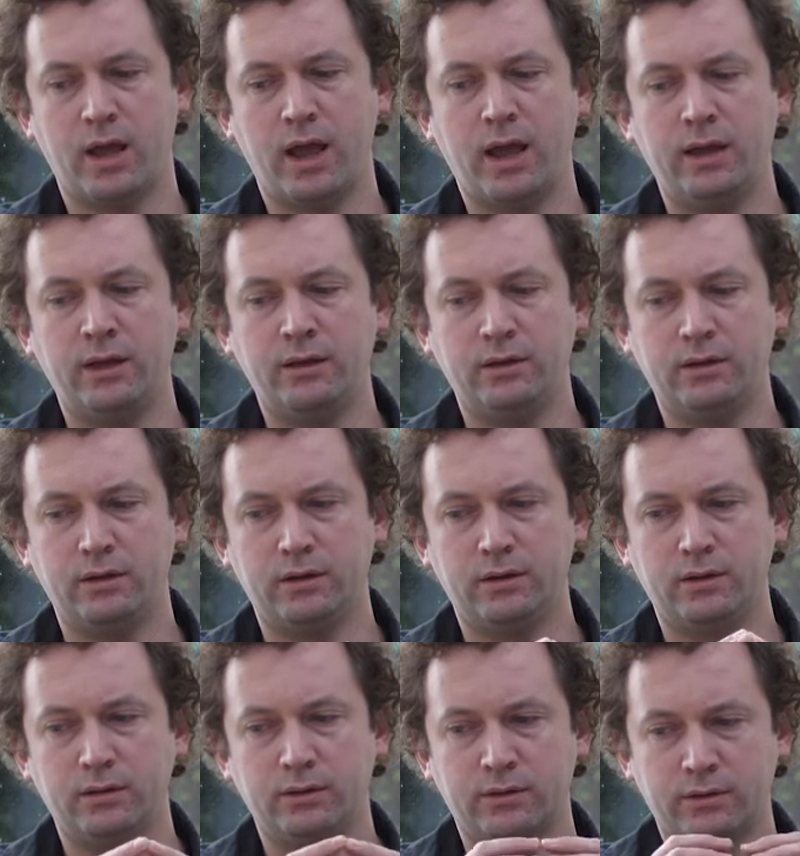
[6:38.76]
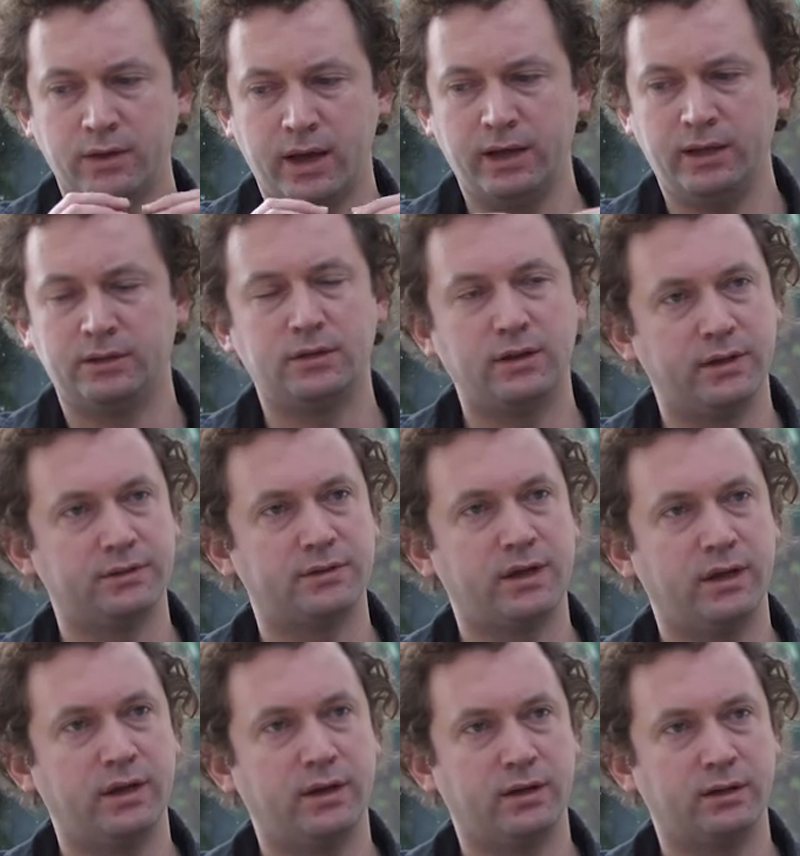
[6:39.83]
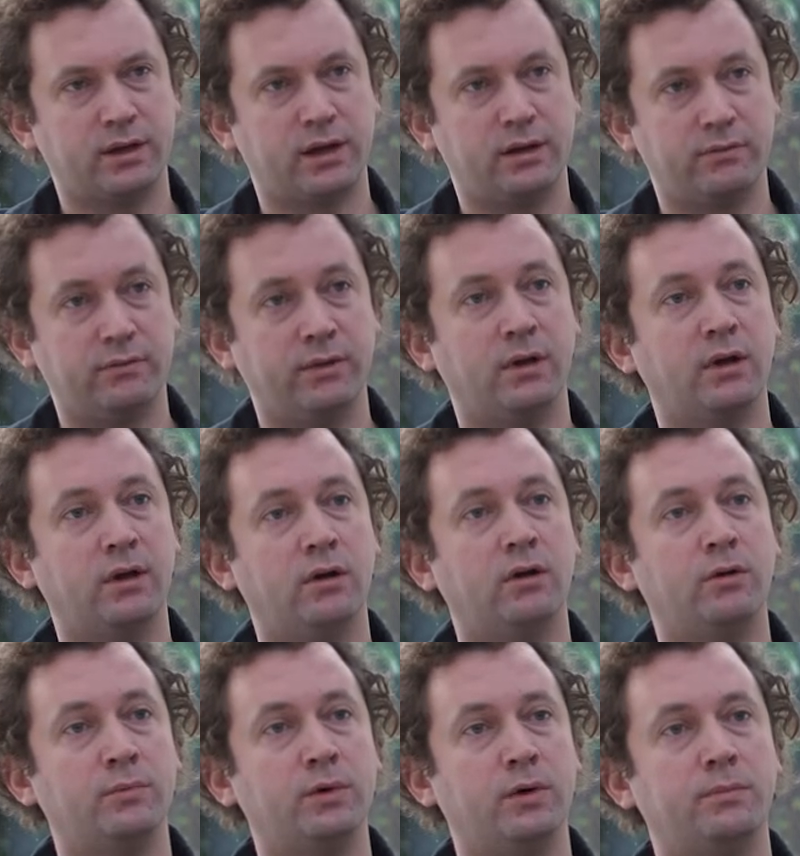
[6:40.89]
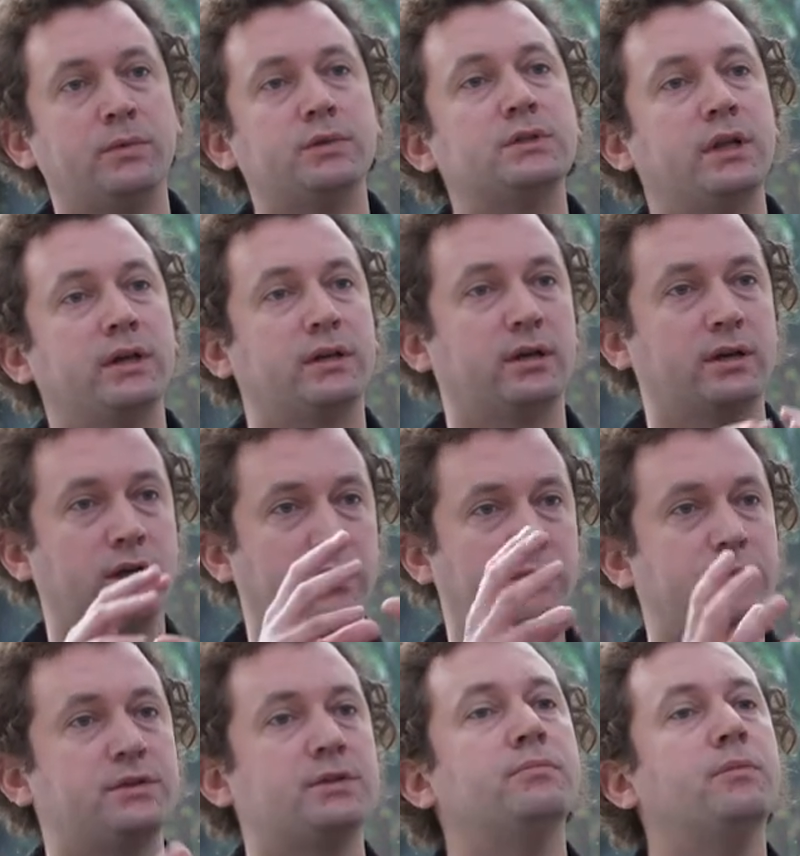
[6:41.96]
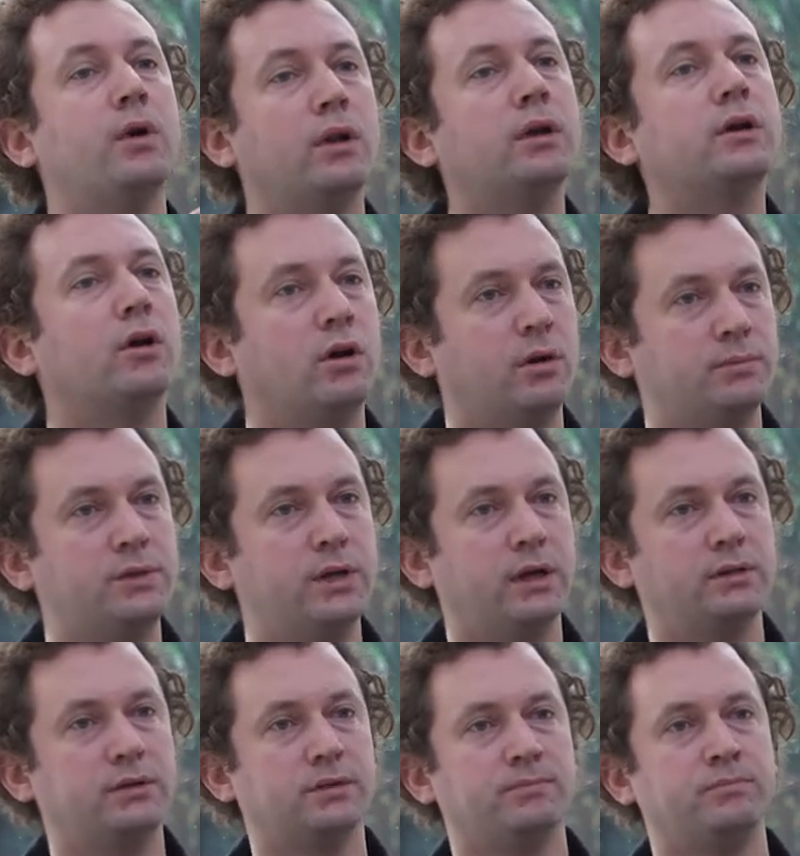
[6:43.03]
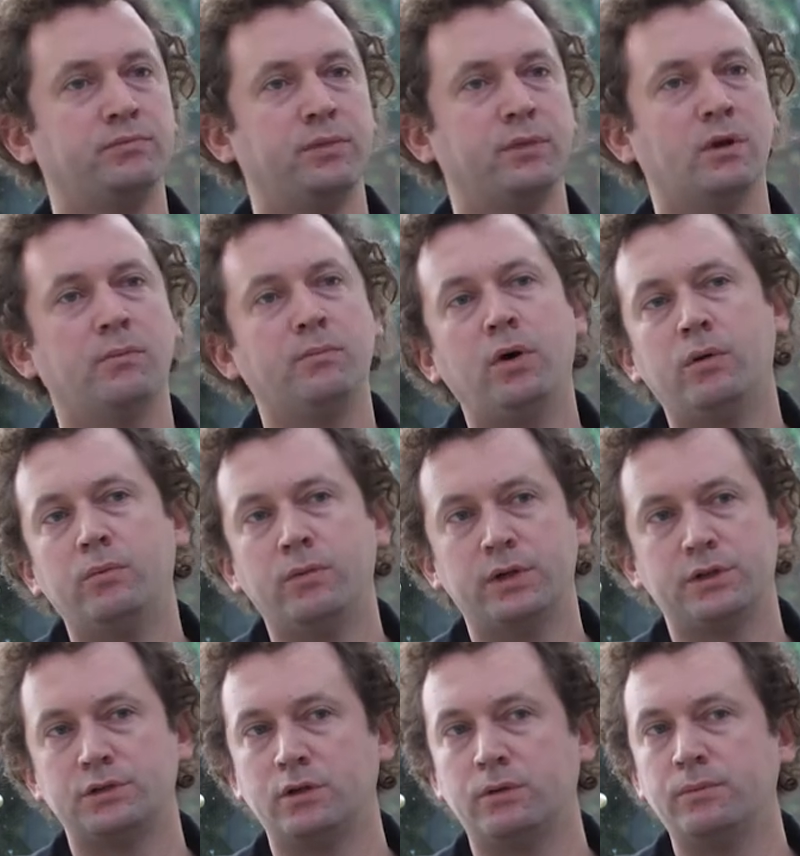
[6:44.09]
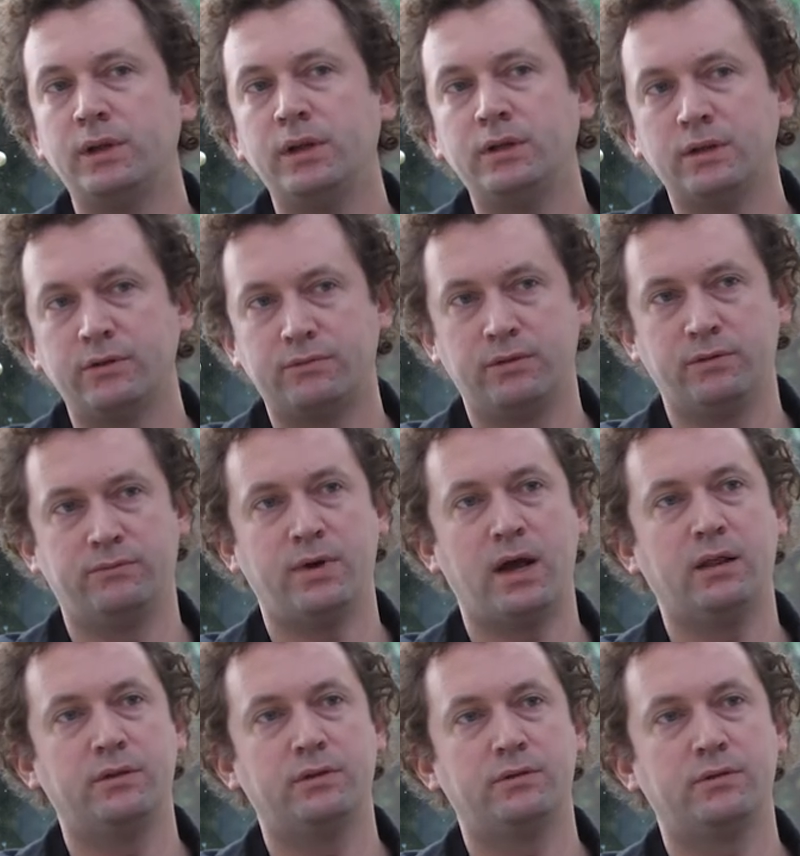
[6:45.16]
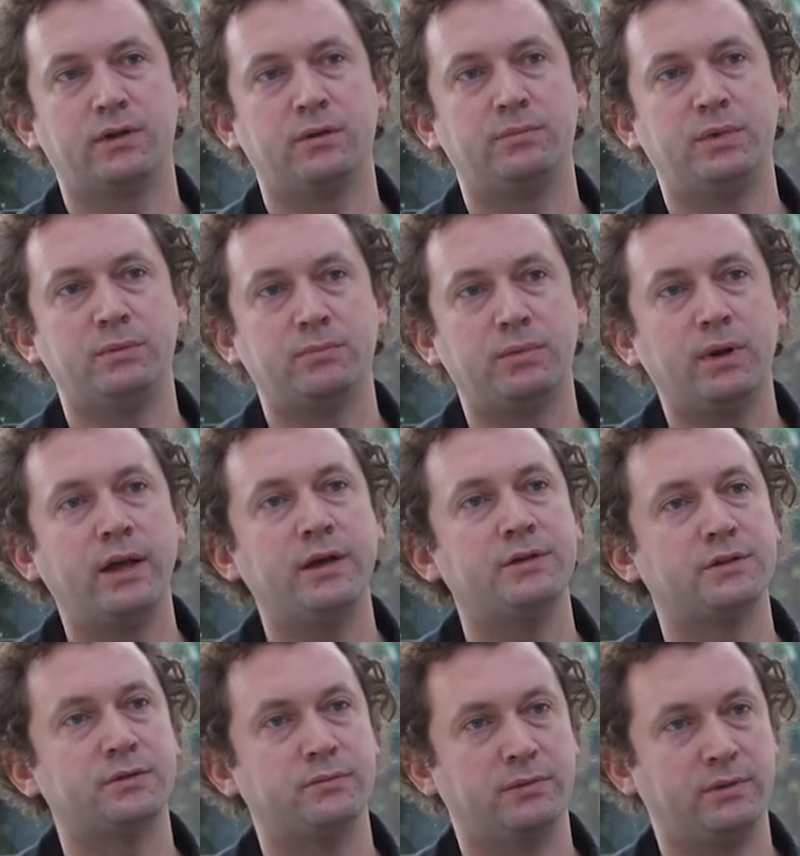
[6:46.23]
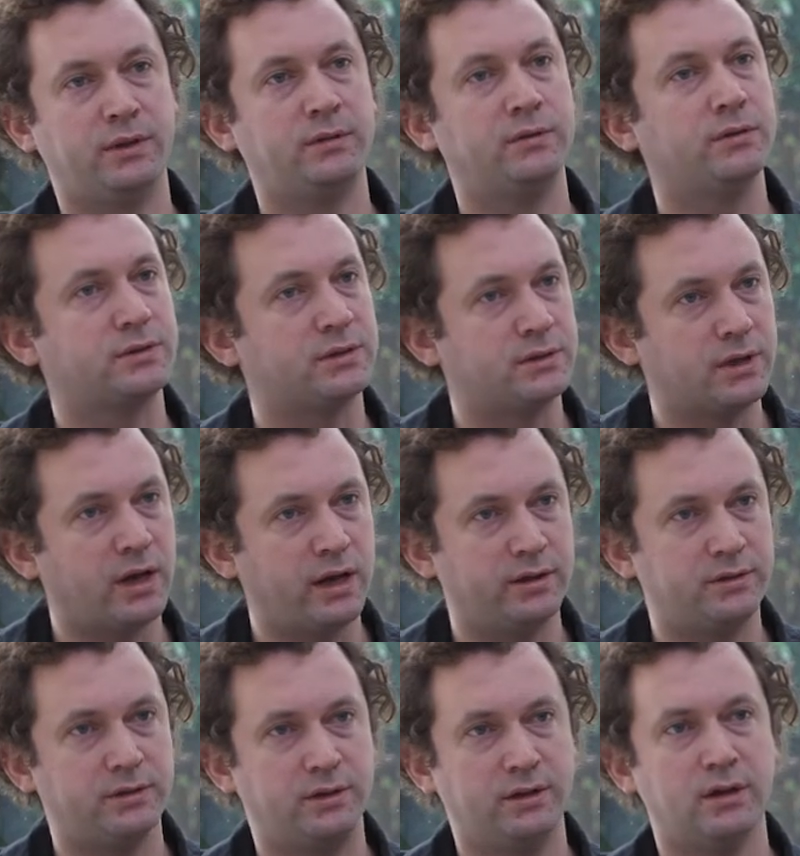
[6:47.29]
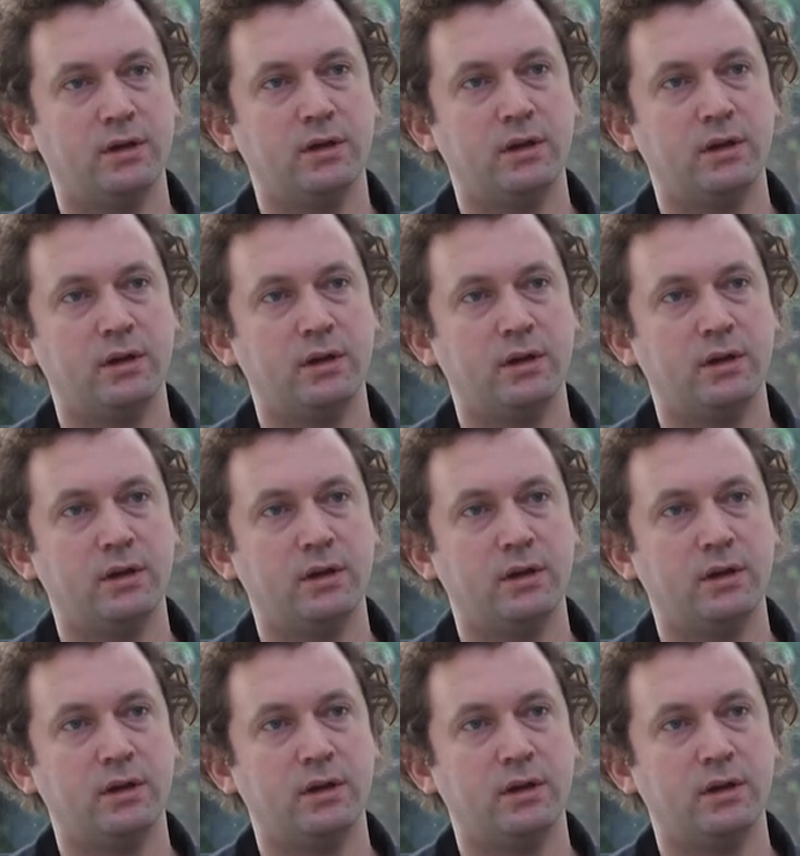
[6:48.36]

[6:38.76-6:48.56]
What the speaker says: a site, let's say, a kind of almost like a kind of a symbolic object upon which so many different values had been placed within the society.